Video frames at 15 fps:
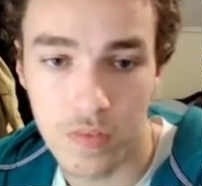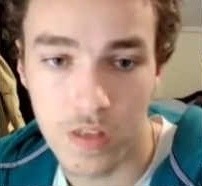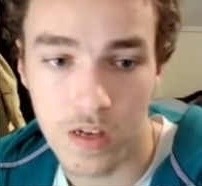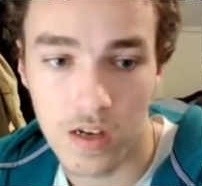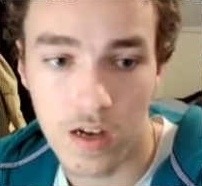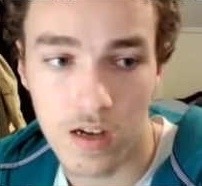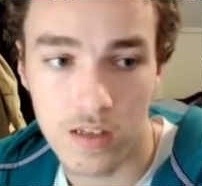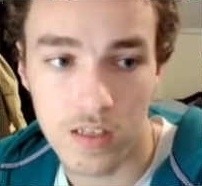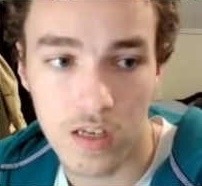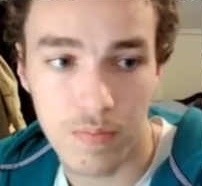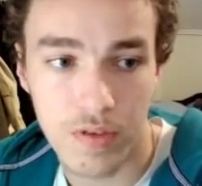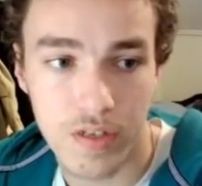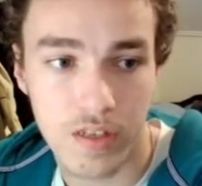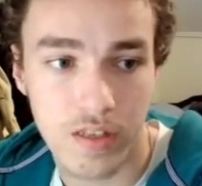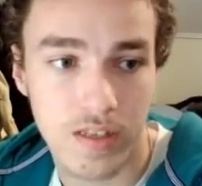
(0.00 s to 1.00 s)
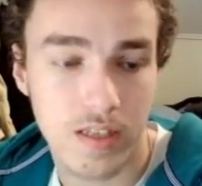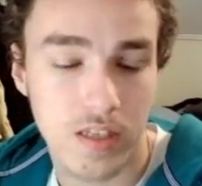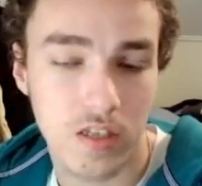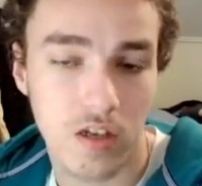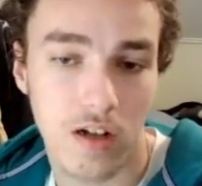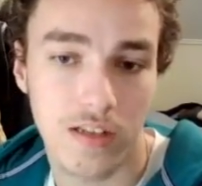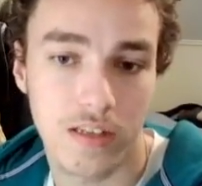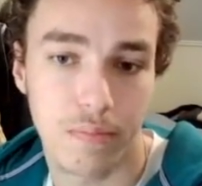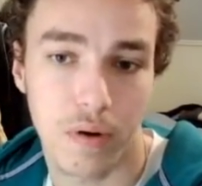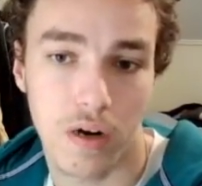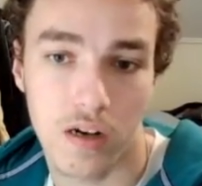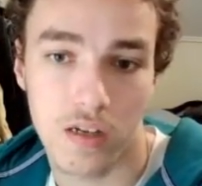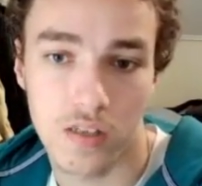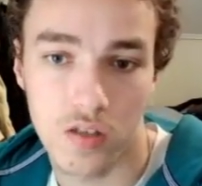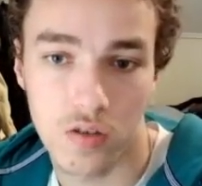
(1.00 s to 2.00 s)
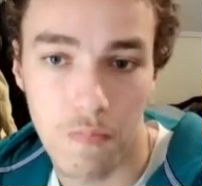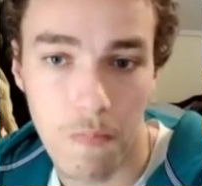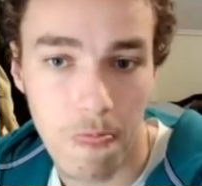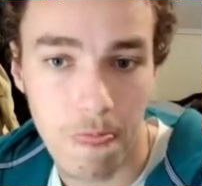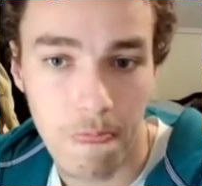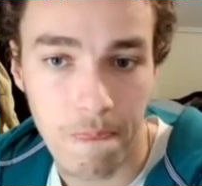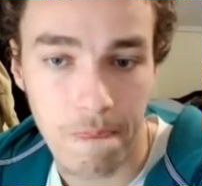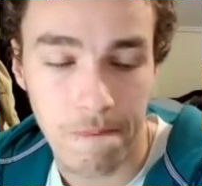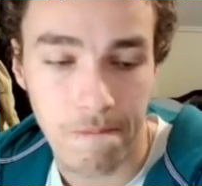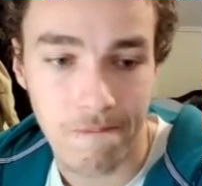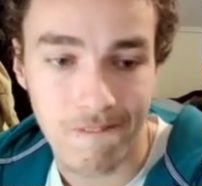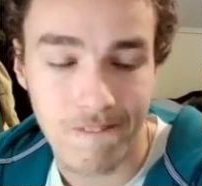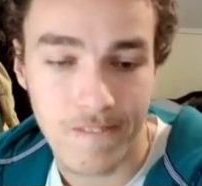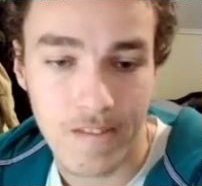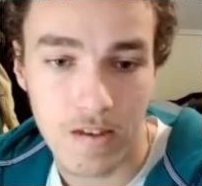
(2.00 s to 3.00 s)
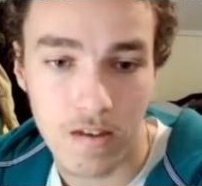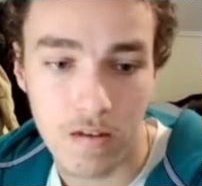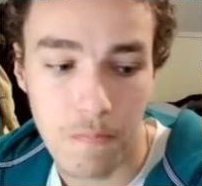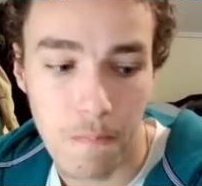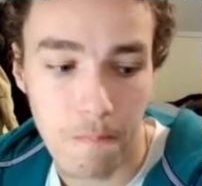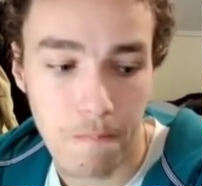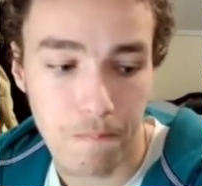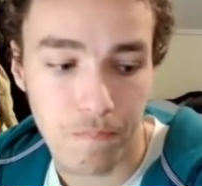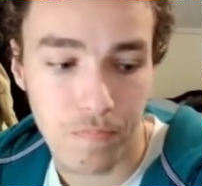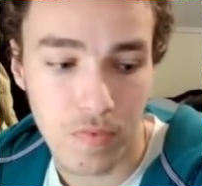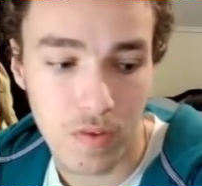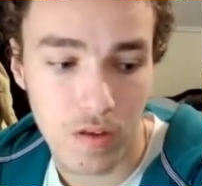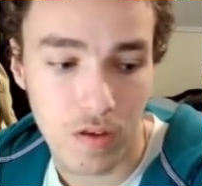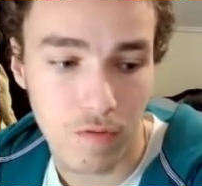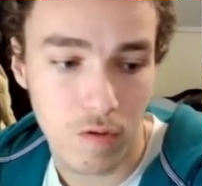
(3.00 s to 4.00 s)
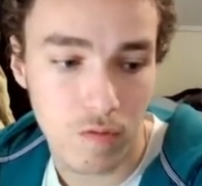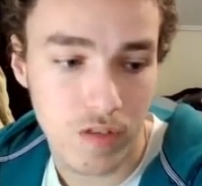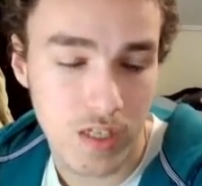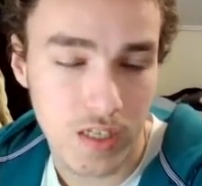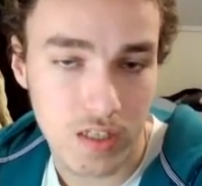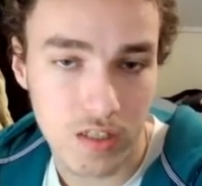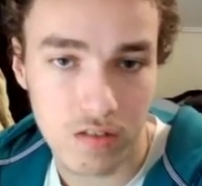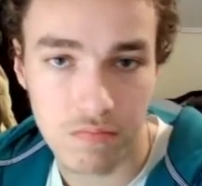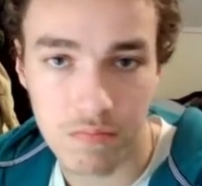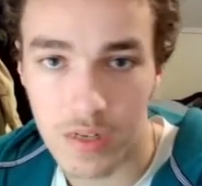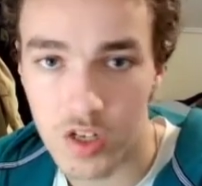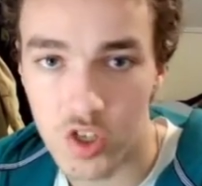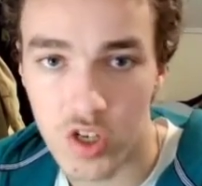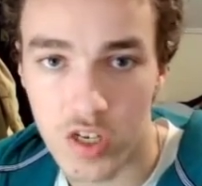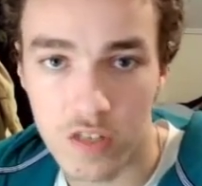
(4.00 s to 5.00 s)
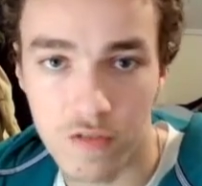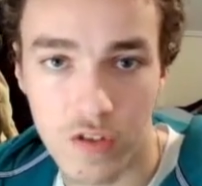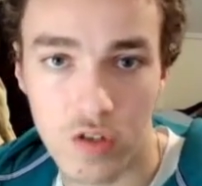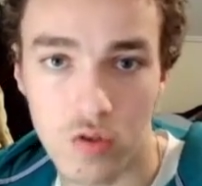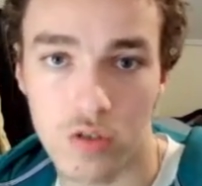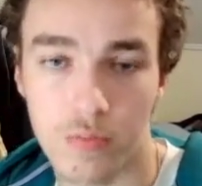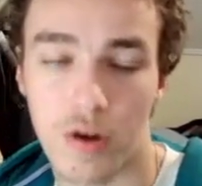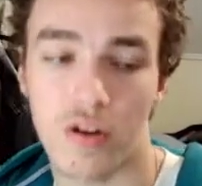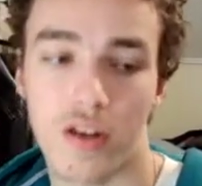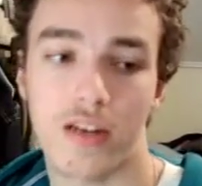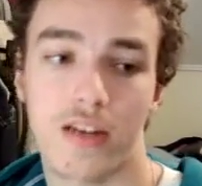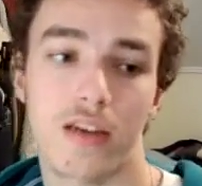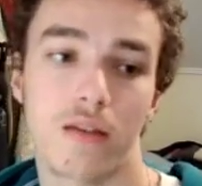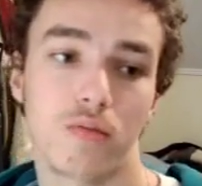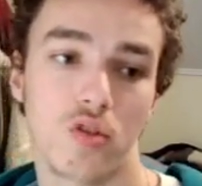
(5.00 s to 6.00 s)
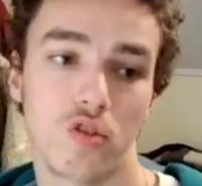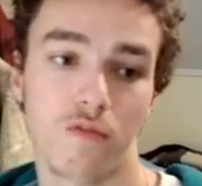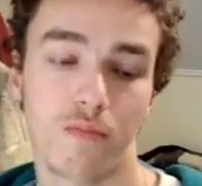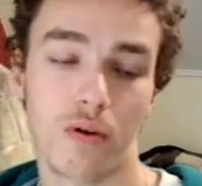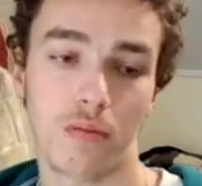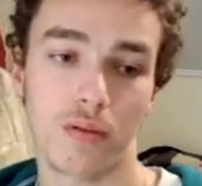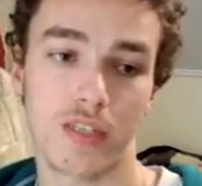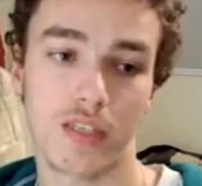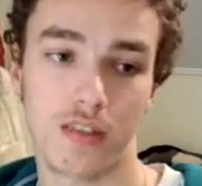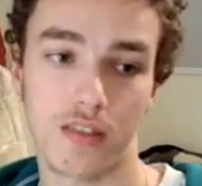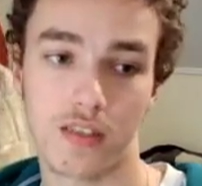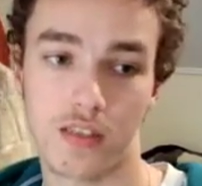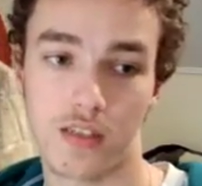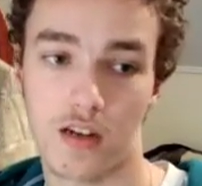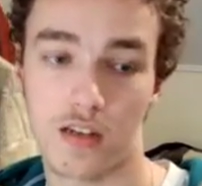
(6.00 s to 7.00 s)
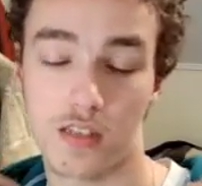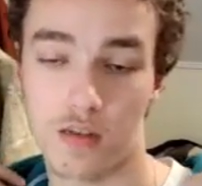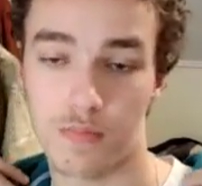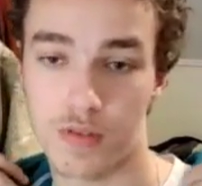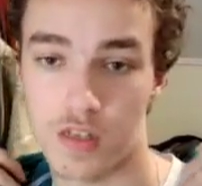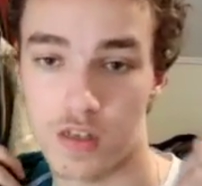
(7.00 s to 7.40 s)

concept. This is called the box. If you've seen any chess videos about endgames, you've probably seen this concept